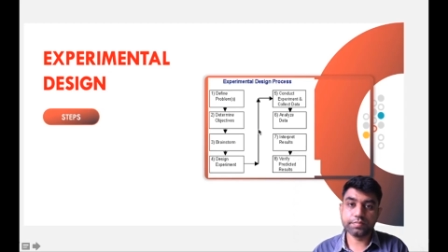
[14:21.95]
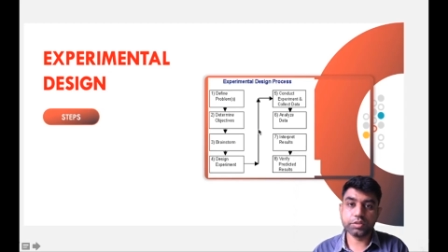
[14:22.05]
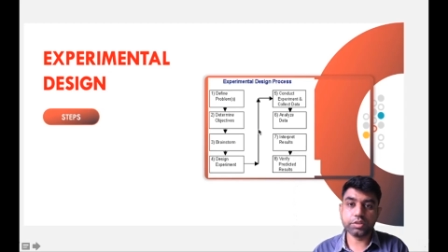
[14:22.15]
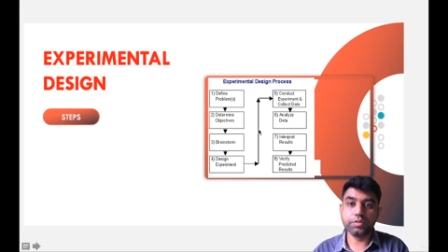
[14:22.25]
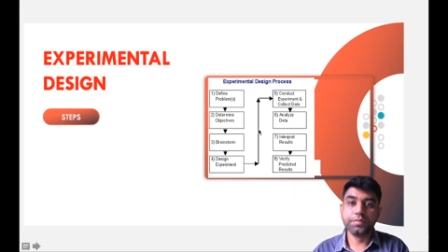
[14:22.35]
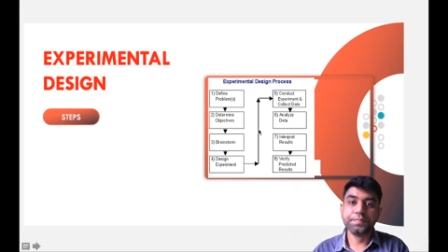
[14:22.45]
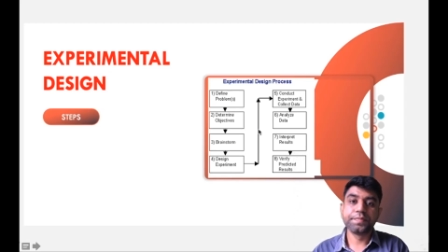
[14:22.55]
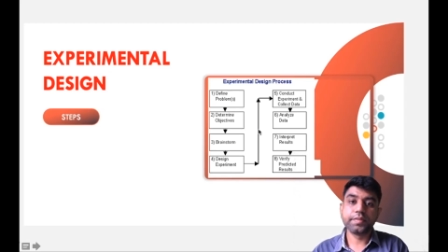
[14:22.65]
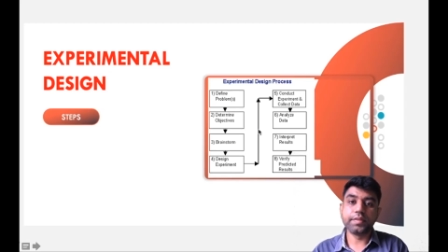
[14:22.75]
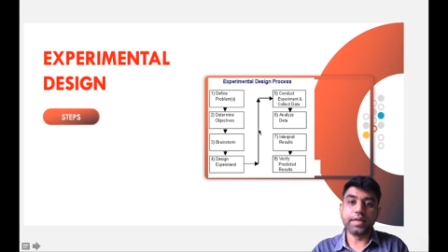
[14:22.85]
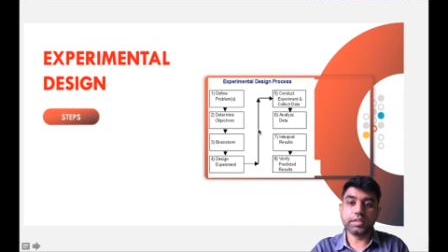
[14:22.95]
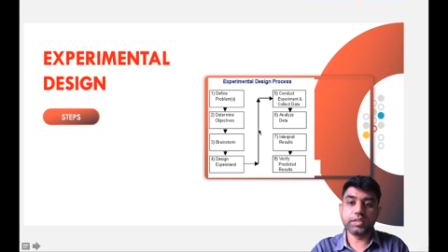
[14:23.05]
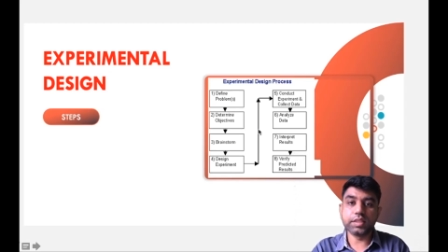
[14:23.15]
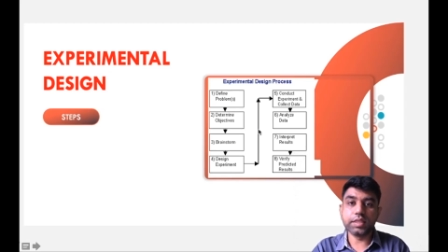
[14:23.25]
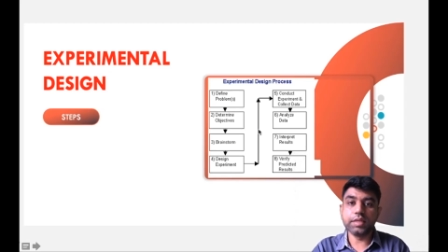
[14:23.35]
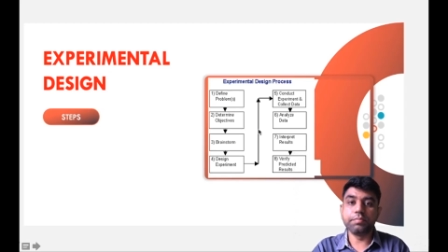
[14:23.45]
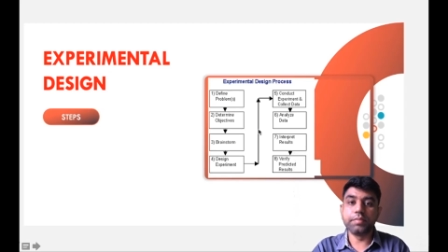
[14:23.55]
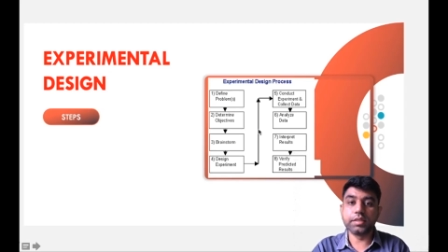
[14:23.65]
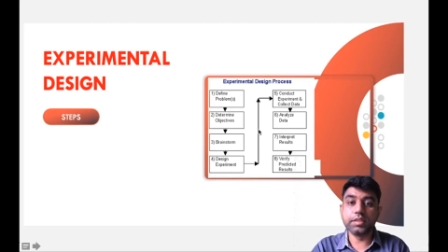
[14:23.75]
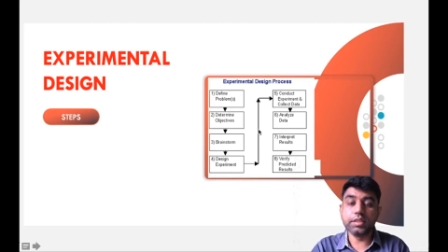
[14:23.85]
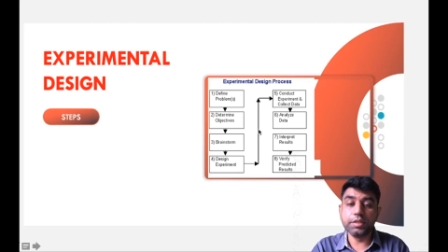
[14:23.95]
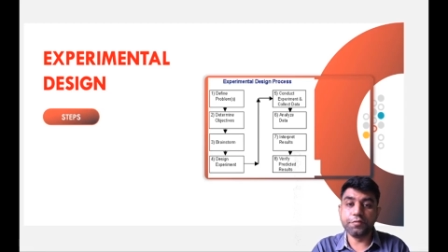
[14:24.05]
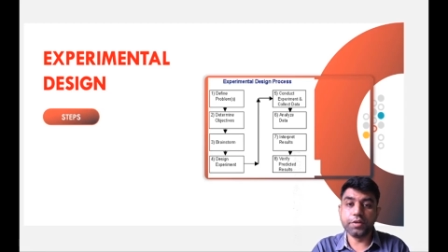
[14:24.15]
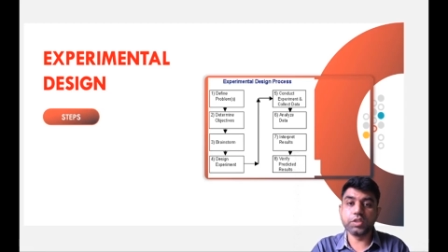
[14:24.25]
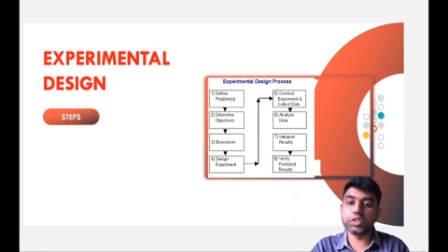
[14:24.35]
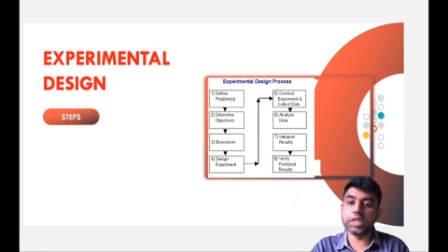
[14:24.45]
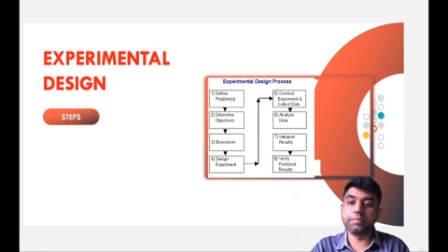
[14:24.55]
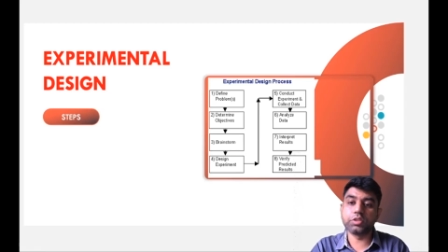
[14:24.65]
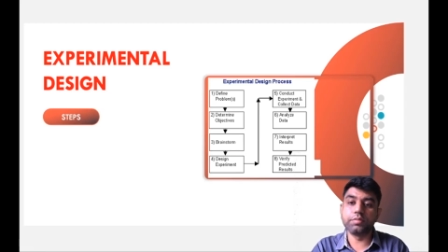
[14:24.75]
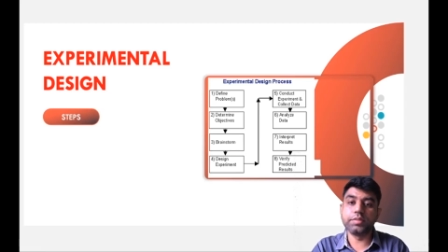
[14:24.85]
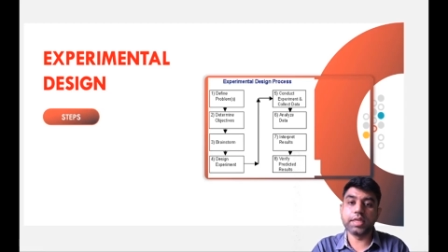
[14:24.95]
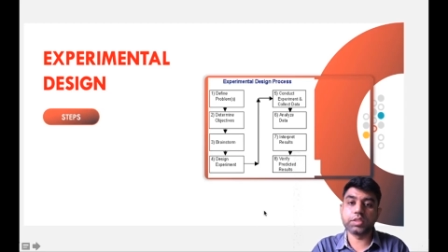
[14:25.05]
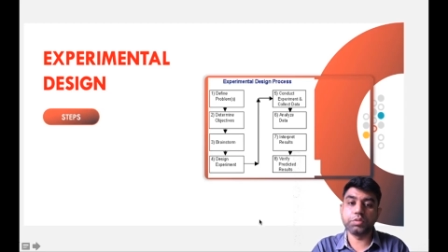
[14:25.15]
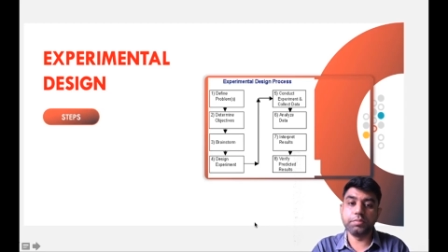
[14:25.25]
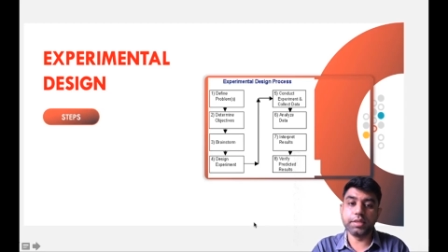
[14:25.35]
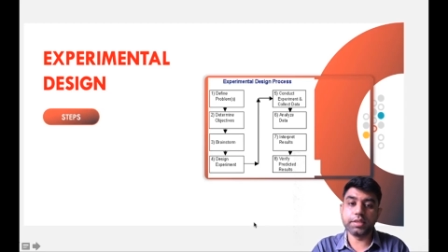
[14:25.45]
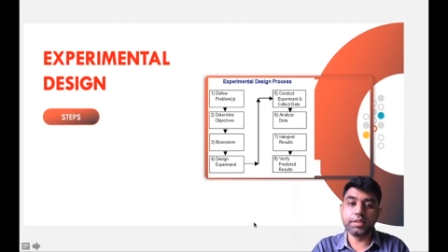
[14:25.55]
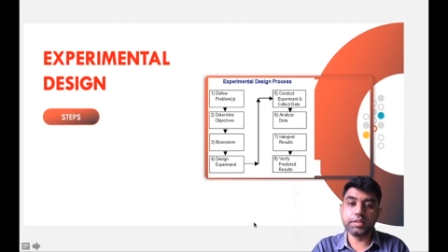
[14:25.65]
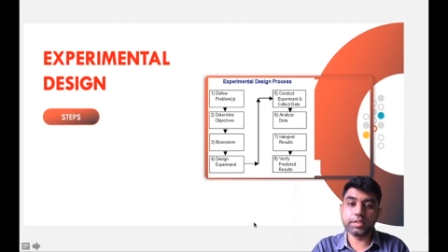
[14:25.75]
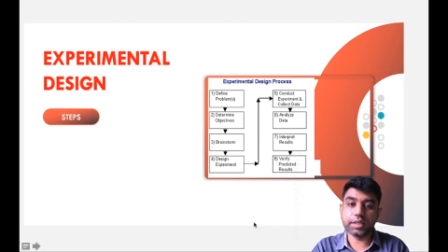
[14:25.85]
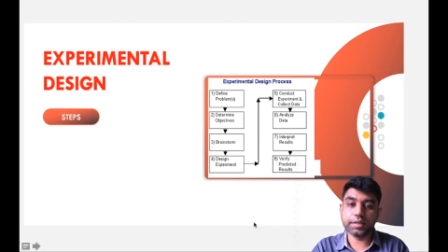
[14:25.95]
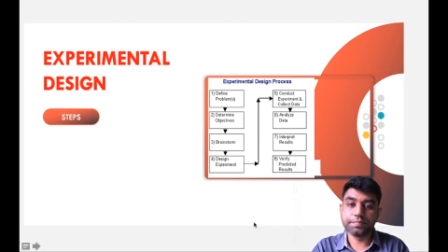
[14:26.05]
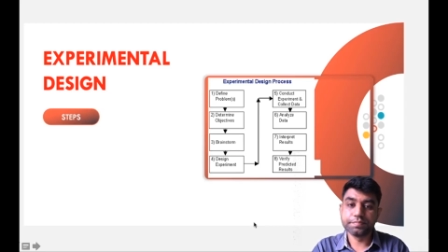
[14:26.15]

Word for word: So that is nothing but the different steps of the experimental design.